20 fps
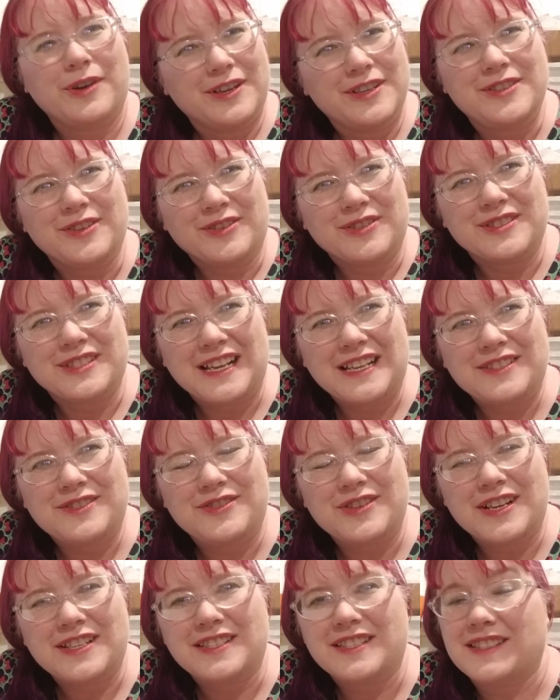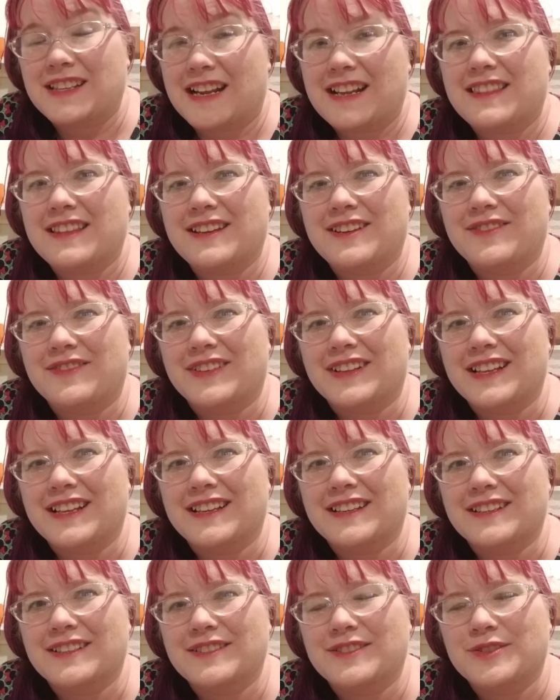adult-sized dresses I think you're really
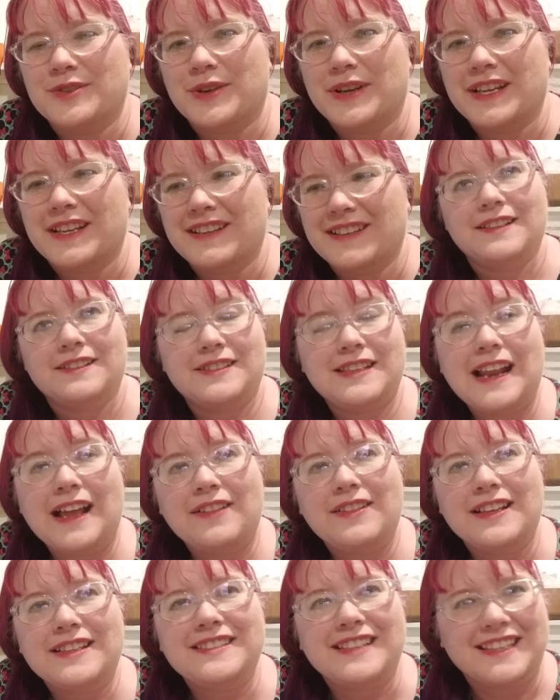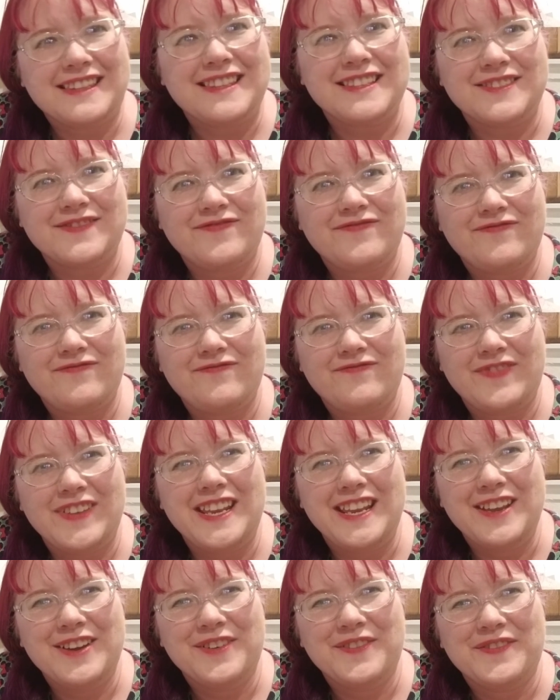gonna enjoy. So now let's get this
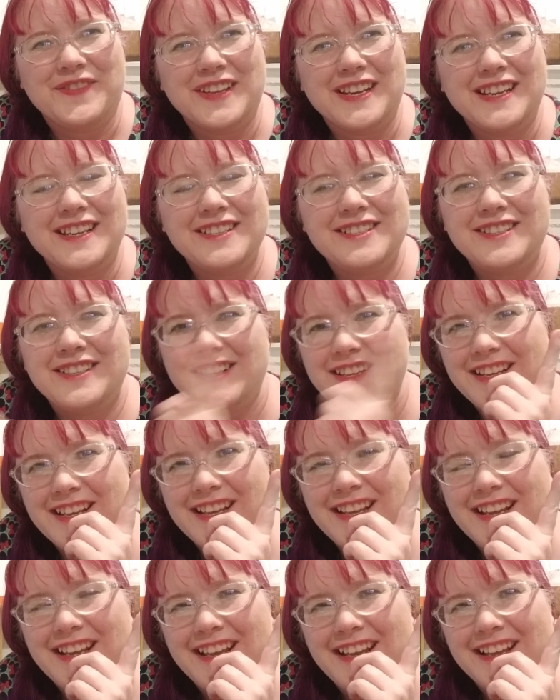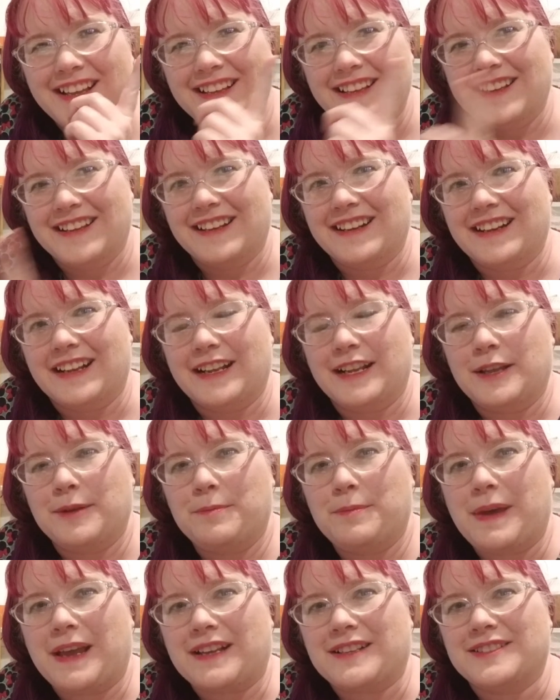video finished.
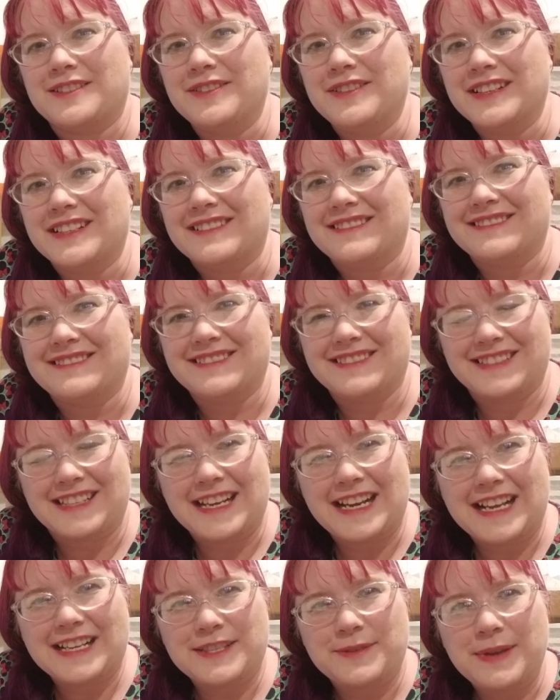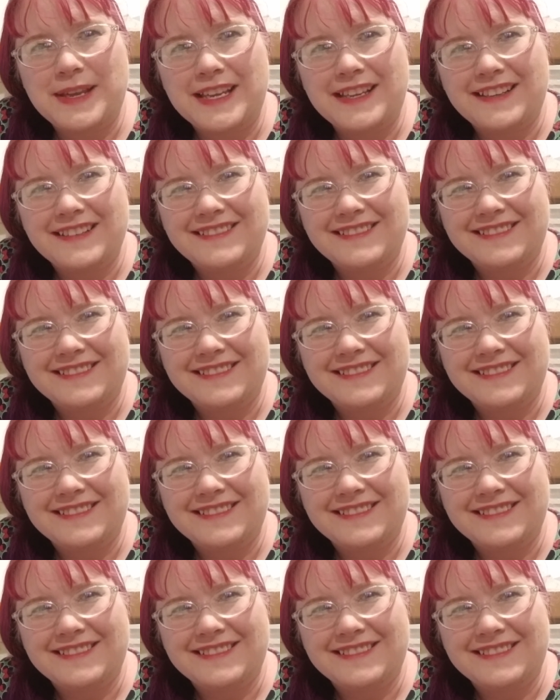Get back to it. See you next week.